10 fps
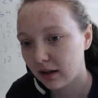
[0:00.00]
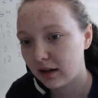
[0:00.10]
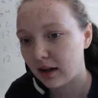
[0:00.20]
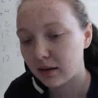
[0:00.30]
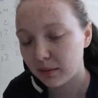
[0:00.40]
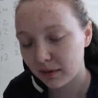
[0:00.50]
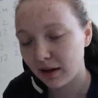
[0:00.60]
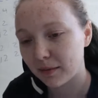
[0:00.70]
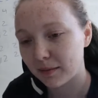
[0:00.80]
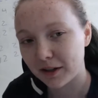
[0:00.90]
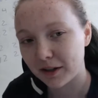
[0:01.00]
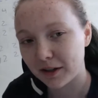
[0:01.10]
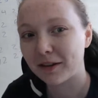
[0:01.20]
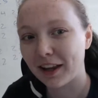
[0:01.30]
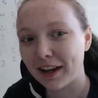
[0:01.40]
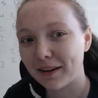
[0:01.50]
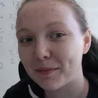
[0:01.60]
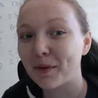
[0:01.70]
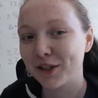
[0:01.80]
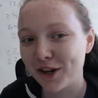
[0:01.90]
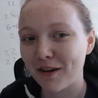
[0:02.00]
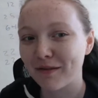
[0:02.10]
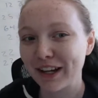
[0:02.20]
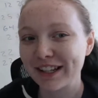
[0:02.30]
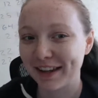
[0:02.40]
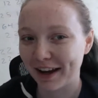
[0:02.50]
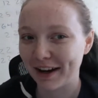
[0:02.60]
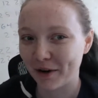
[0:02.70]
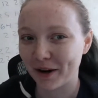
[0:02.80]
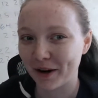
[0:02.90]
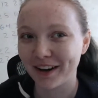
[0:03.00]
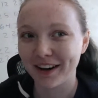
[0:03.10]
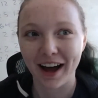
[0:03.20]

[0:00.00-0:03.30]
Yep. I'm sure you're like, merge conflicts. I know her.